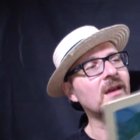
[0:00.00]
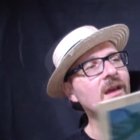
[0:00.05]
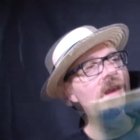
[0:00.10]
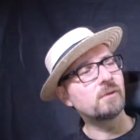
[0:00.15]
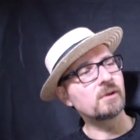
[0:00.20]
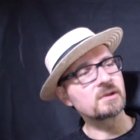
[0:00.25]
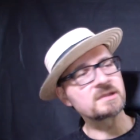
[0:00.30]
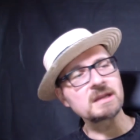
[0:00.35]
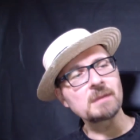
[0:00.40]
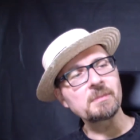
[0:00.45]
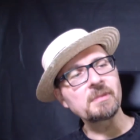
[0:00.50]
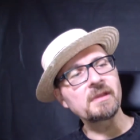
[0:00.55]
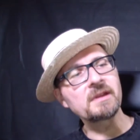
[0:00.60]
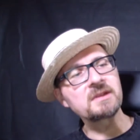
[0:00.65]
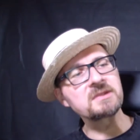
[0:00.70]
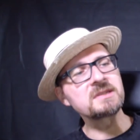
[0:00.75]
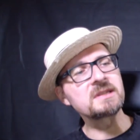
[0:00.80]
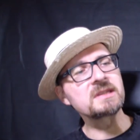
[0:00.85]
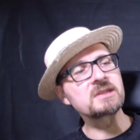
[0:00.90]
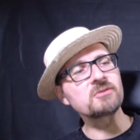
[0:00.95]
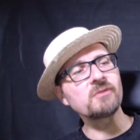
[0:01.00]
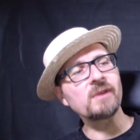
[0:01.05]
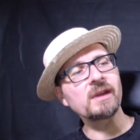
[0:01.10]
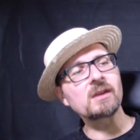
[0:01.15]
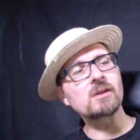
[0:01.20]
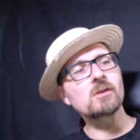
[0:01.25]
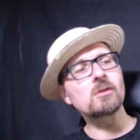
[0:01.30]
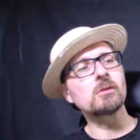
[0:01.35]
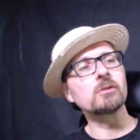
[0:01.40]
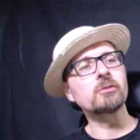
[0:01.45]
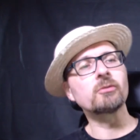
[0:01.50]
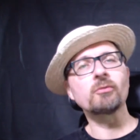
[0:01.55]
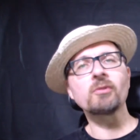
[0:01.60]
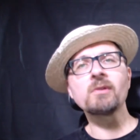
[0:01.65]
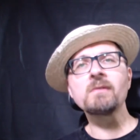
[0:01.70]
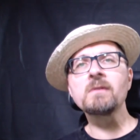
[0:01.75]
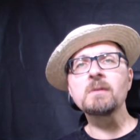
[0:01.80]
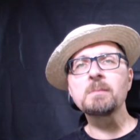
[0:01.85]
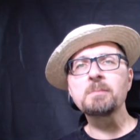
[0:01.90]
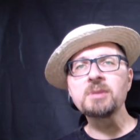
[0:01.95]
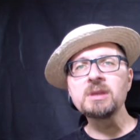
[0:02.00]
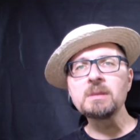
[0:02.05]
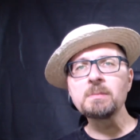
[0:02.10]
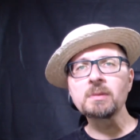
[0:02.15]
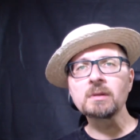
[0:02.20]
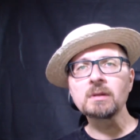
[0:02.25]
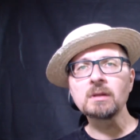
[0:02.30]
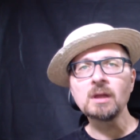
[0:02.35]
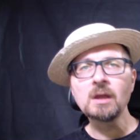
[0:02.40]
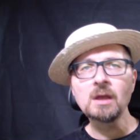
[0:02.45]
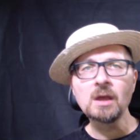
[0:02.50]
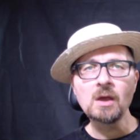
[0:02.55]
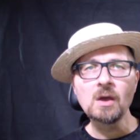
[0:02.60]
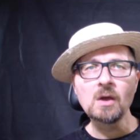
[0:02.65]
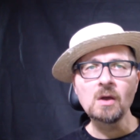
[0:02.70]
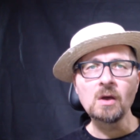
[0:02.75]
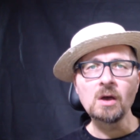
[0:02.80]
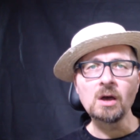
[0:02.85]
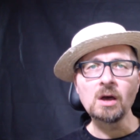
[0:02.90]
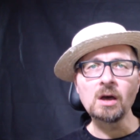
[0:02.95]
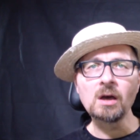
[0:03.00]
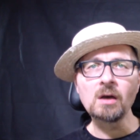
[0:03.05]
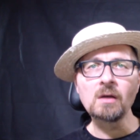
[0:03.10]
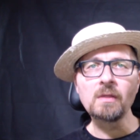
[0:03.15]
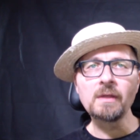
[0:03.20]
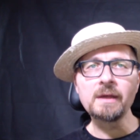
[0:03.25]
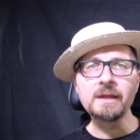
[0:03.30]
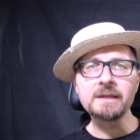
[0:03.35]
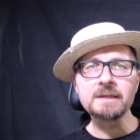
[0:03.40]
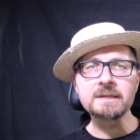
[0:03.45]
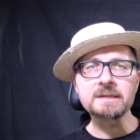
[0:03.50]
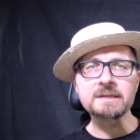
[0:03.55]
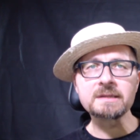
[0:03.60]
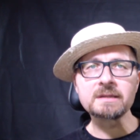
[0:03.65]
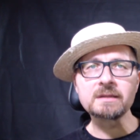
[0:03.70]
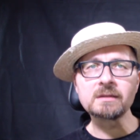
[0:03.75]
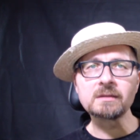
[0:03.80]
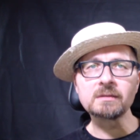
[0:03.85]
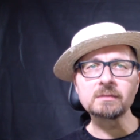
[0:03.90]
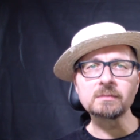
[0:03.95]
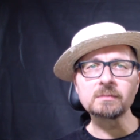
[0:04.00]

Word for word: for example there's this track called river people uh, that is uh,